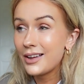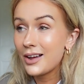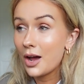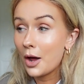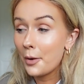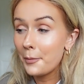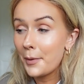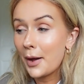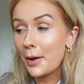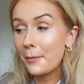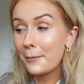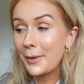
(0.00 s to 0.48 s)

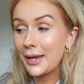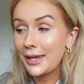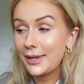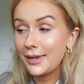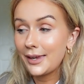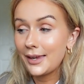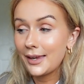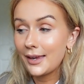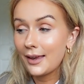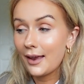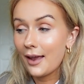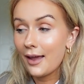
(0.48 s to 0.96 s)
about
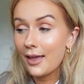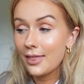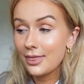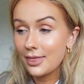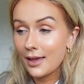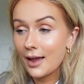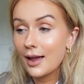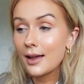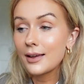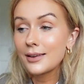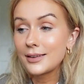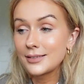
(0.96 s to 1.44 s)
making
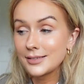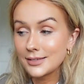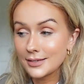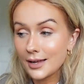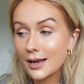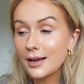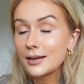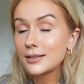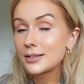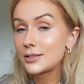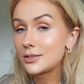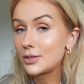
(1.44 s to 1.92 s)
that
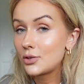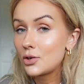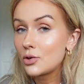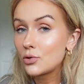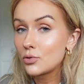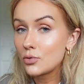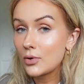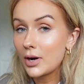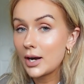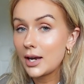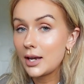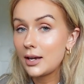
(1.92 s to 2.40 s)
exact
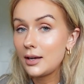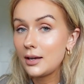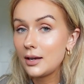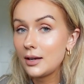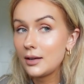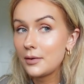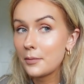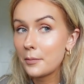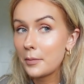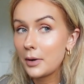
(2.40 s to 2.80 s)
grey,